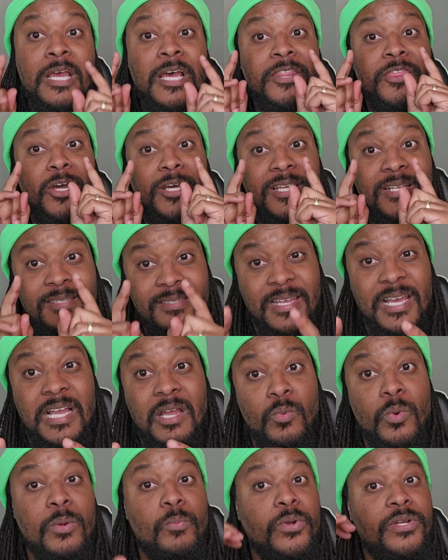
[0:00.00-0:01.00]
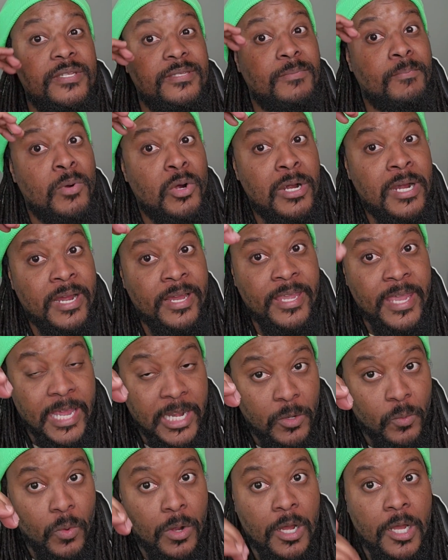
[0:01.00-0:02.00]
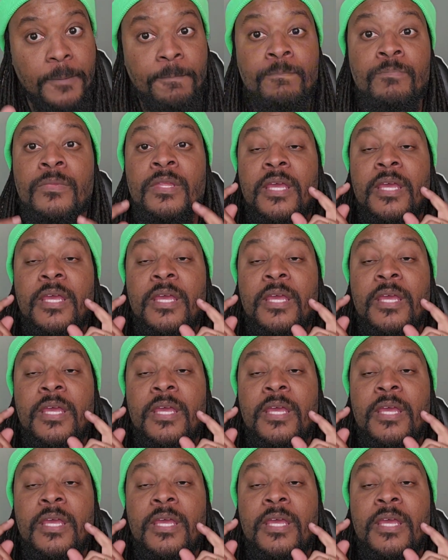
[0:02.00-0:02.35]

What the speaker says: Now the second one, which is the more high-end one,